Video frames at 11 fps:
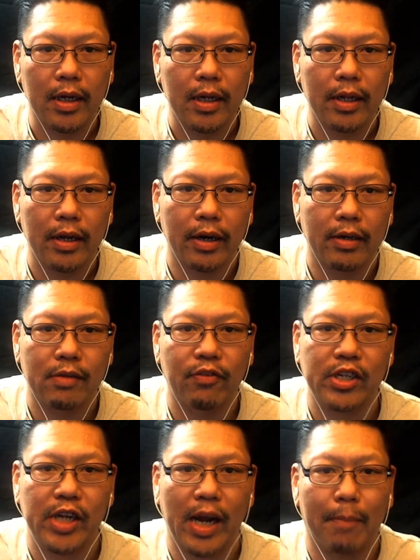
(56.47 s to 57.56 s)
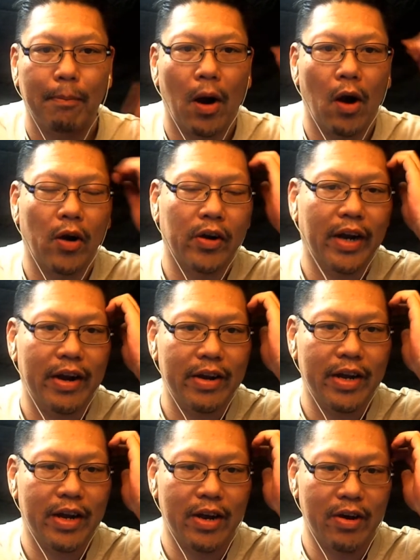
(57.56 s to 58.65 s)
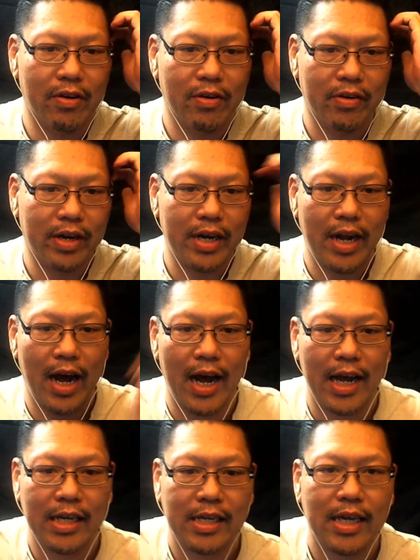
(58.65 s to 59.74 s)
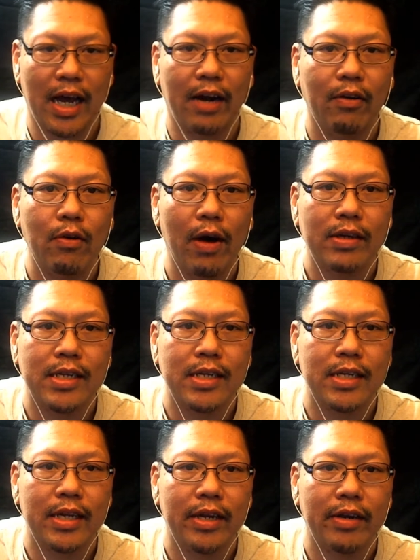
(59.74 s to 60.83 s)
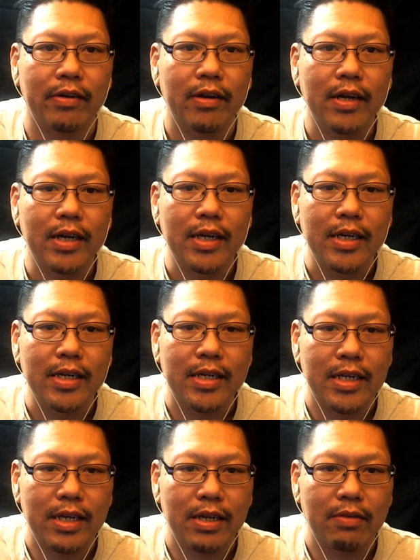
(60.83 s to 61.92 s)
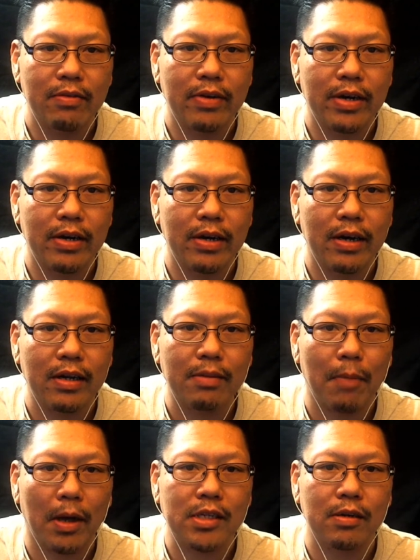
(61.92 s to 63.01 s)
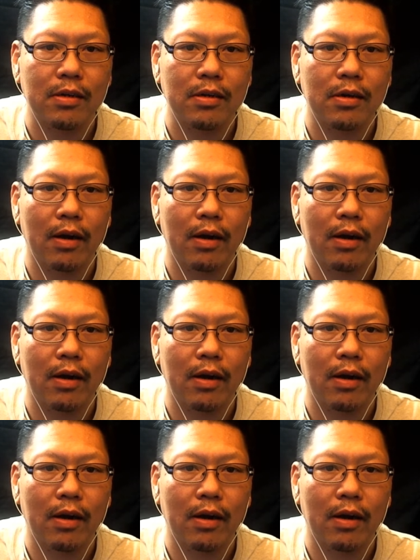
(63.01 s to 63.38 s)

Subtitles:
There he goes, Fish Tank Barn. There you go. Nice. I don't know who else is in here. See where Monster.